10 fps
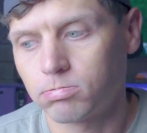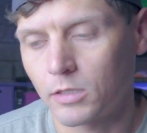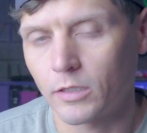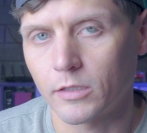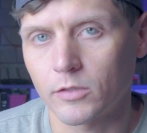
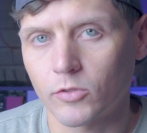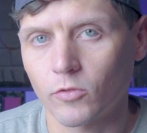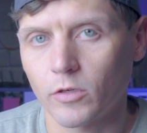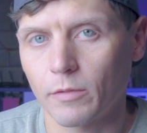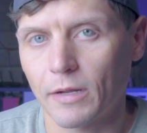Tell you a
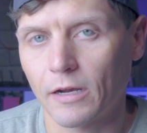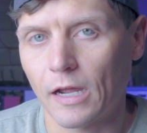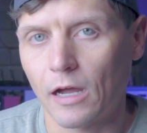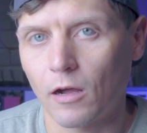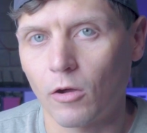story about
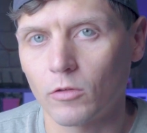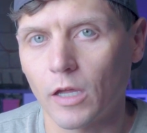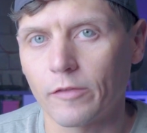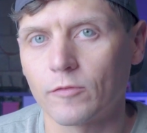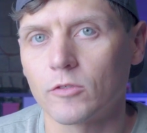how
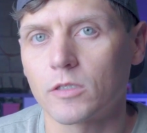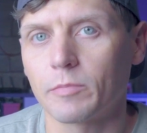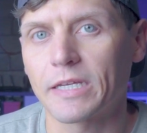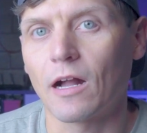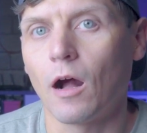life used
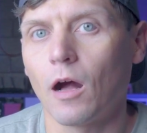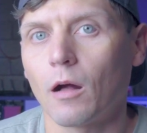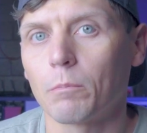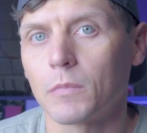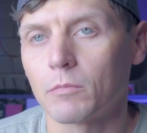to be
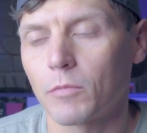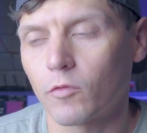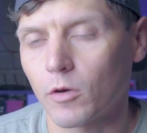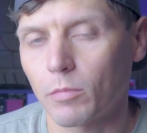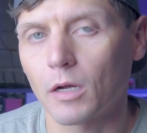calm
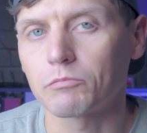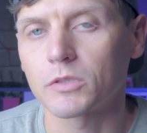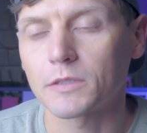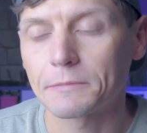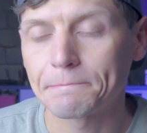before
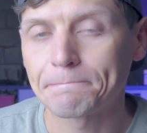pups.